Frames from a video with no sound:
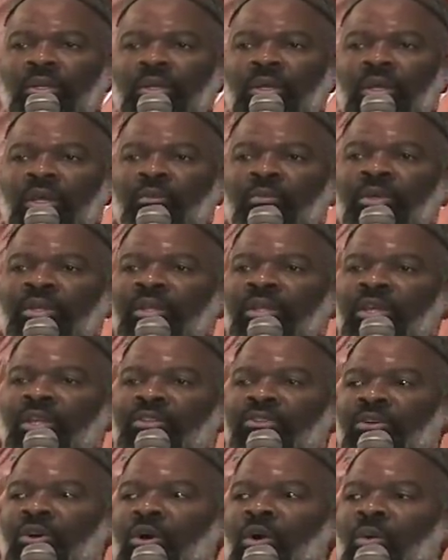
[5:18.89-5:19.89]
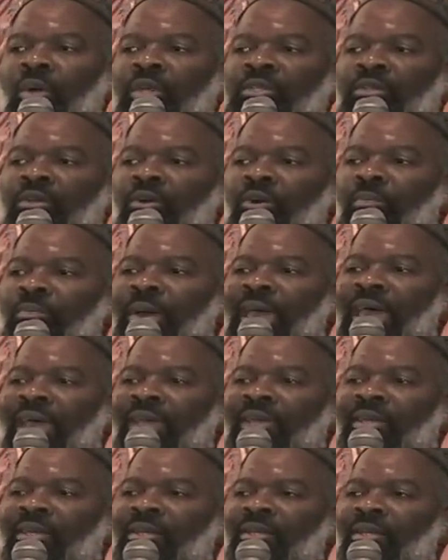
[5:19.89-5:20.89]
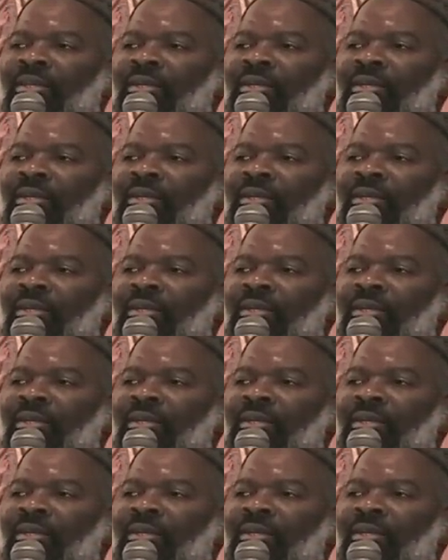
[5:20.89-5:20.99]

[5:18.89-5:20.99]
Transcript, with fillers: And we need to always go back